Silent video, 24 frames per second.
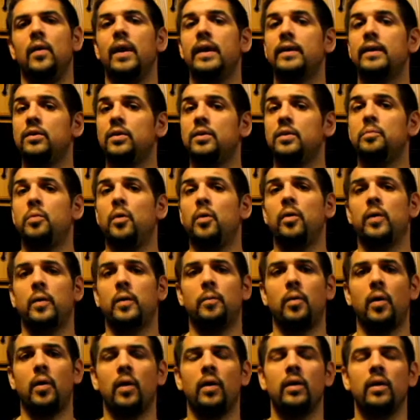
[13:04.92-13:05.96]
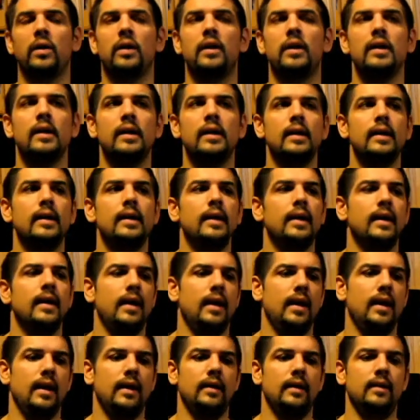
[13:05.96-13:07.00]
I could pull it apart
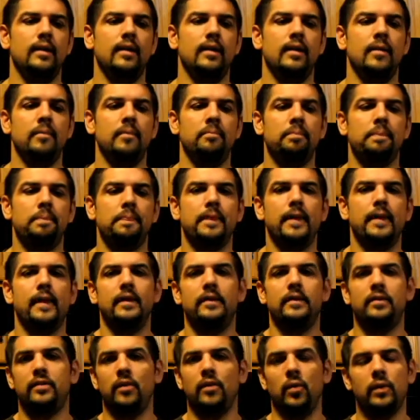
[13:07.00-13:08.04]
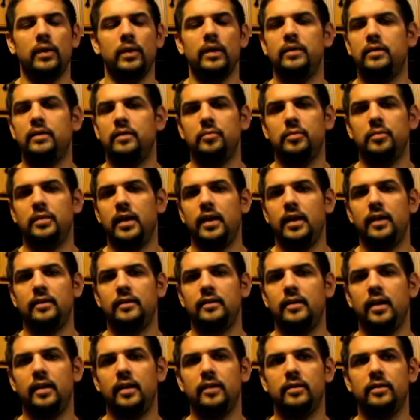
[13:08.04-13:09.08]
and soak it in some
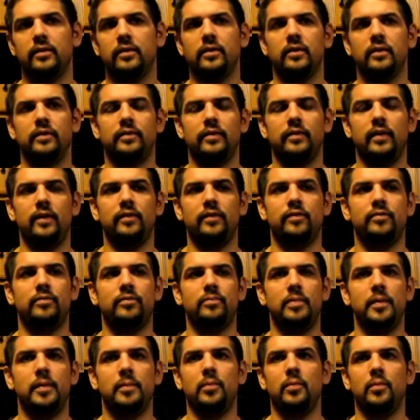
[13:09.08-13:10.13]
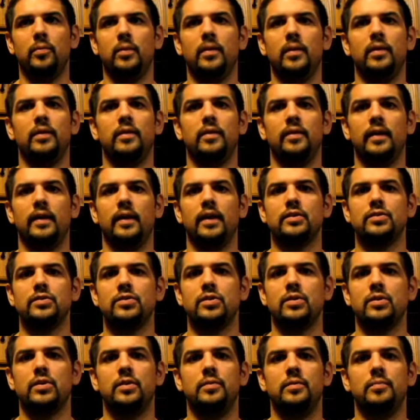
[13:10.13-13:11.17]
sanitizer if people really think I
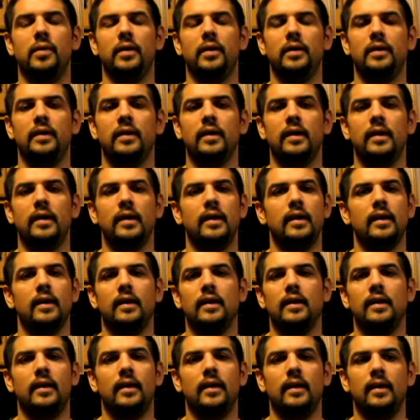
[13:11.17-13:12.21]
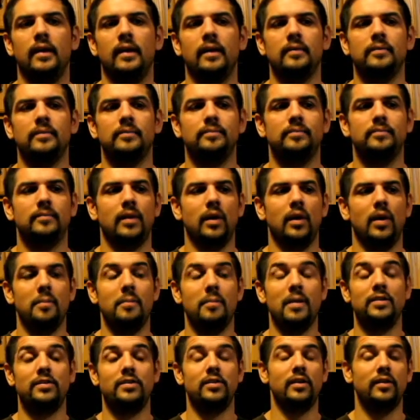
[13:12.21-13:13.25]
should. But you know, I
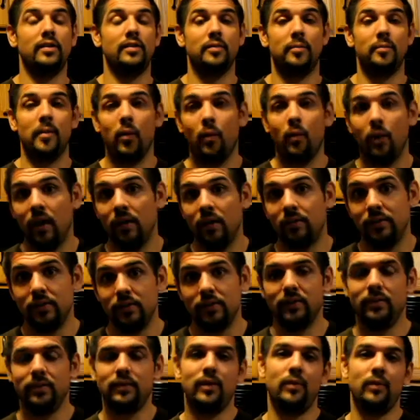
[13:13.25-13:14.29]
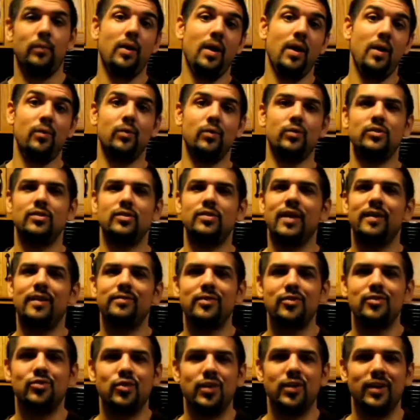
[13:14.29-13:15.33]
mentioned it to my wife, and she said, "Well, we'll just have
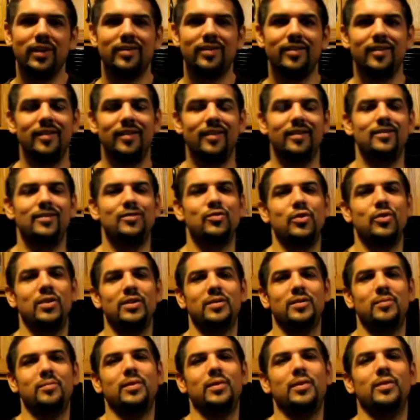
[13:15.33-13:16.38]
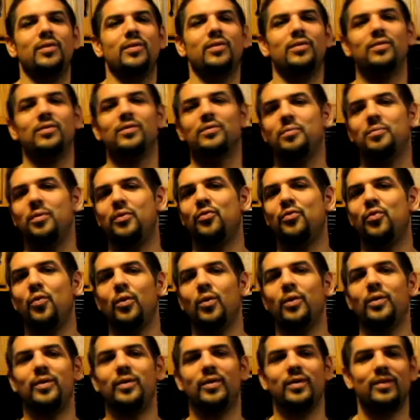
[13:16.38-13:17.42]
to drink the beer
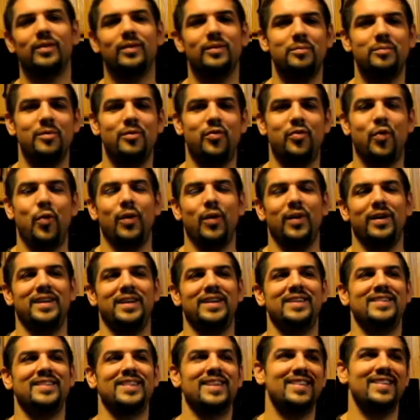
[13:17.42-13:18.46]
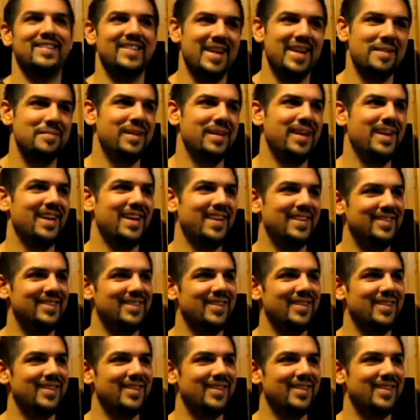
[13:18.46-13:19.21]
before it gets contaminated."